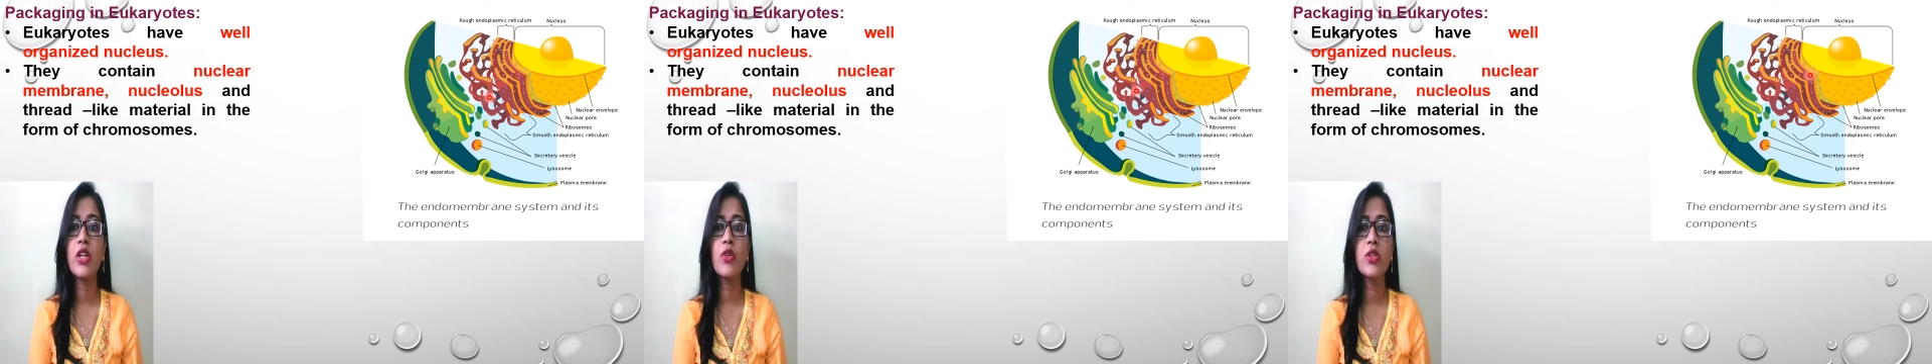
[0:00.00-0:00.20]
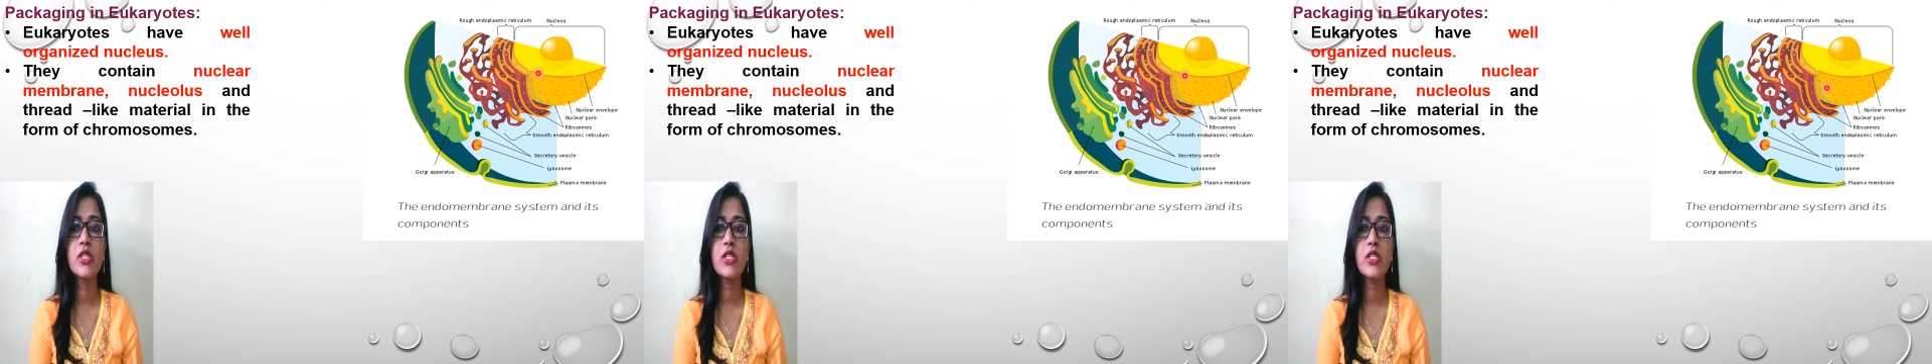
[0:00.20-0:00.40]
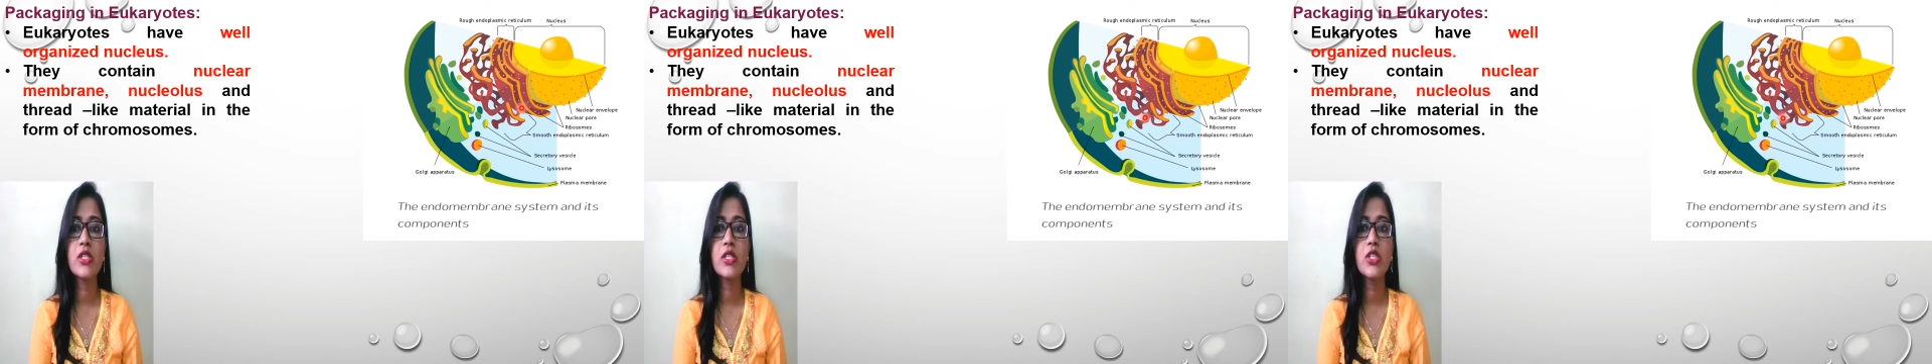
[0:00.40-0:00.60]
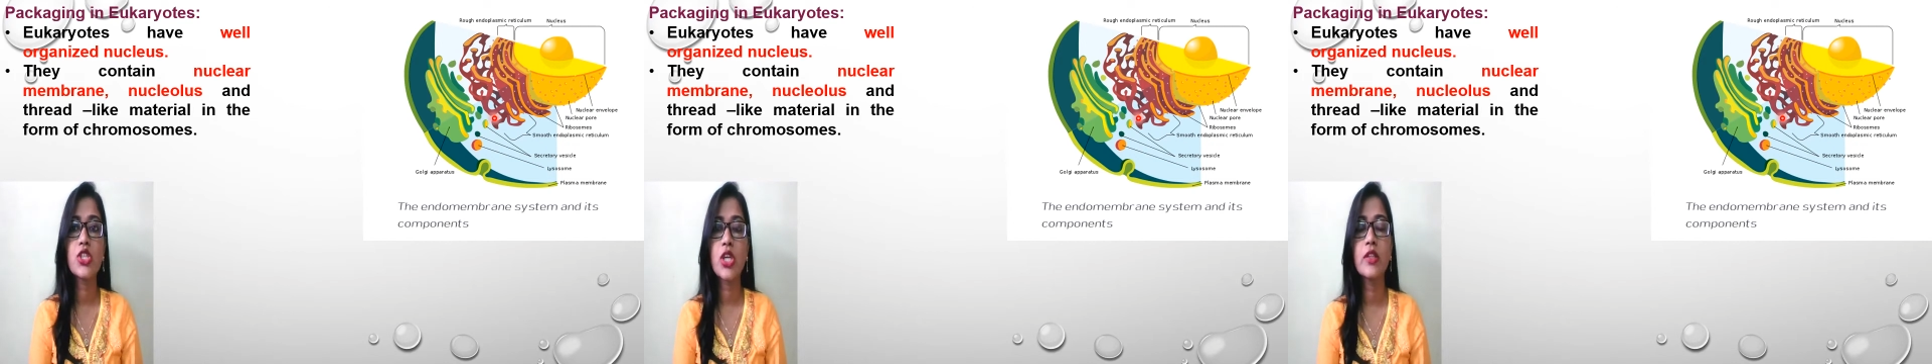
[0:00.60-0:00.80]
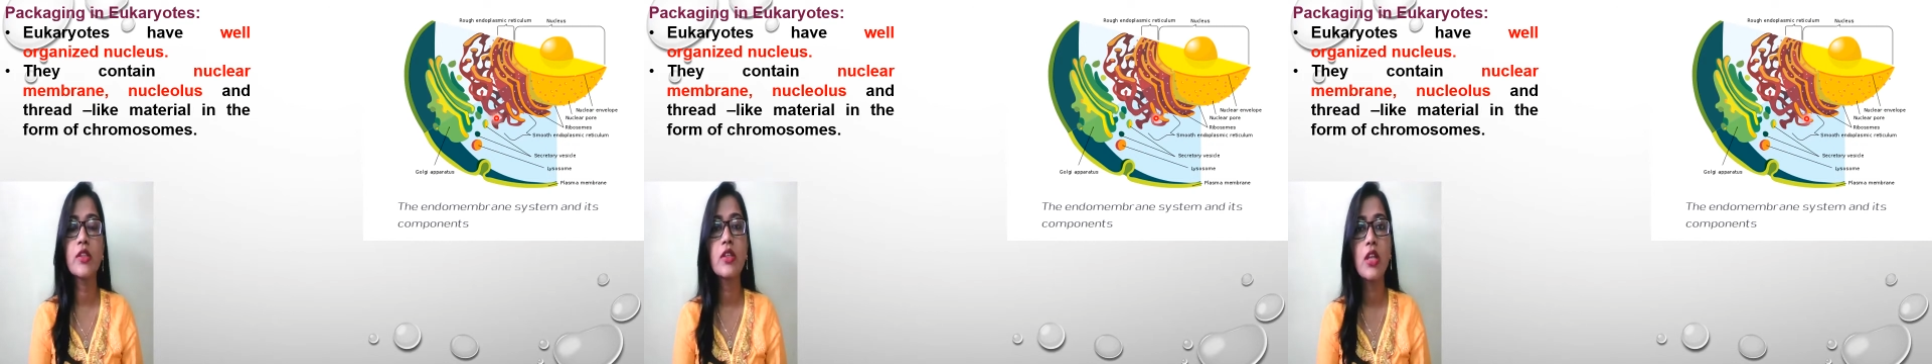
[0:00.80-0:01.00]
Now this is the
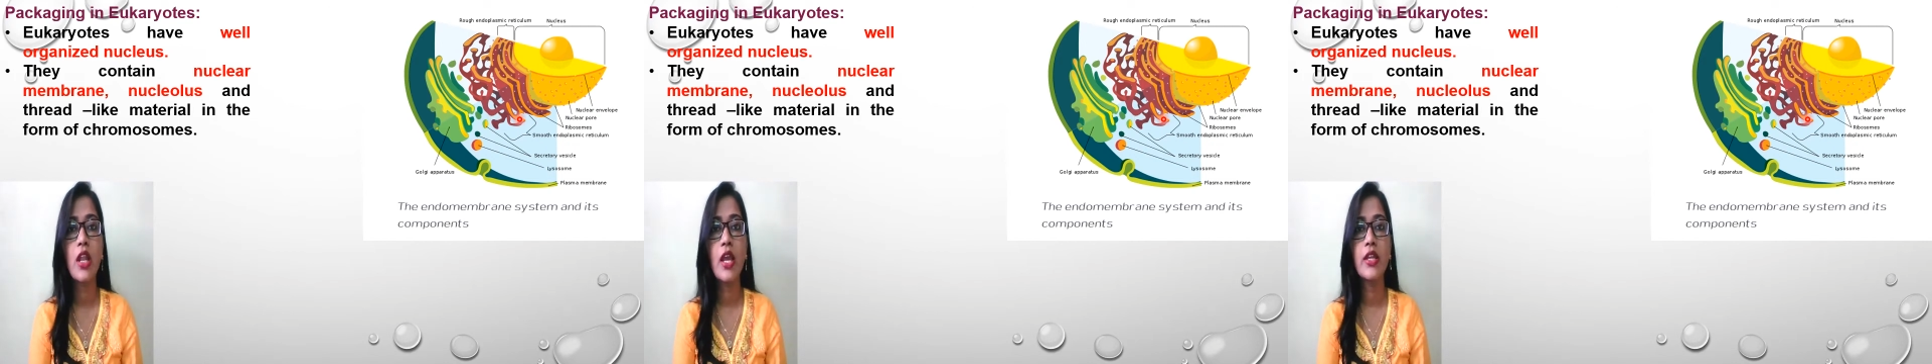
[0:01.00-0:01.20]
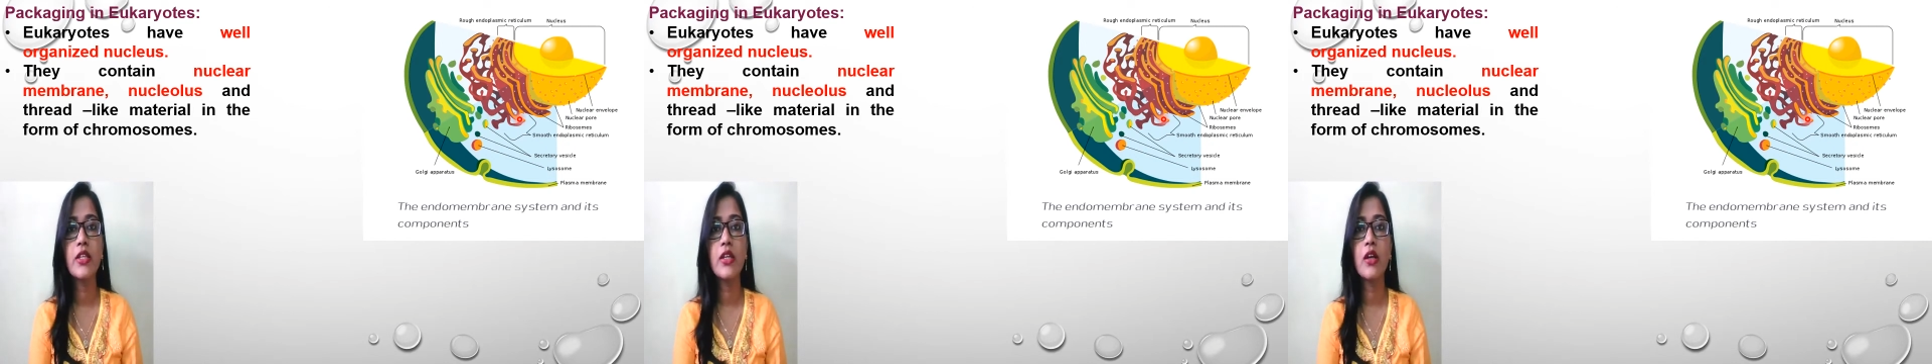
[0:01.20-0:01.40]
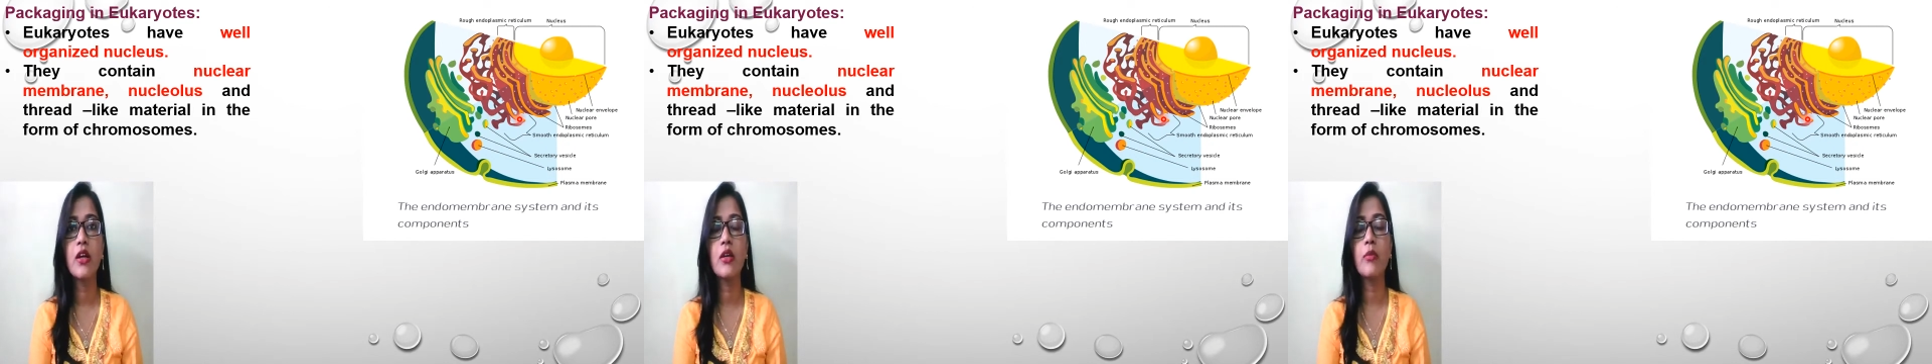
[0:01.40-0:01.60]
general idea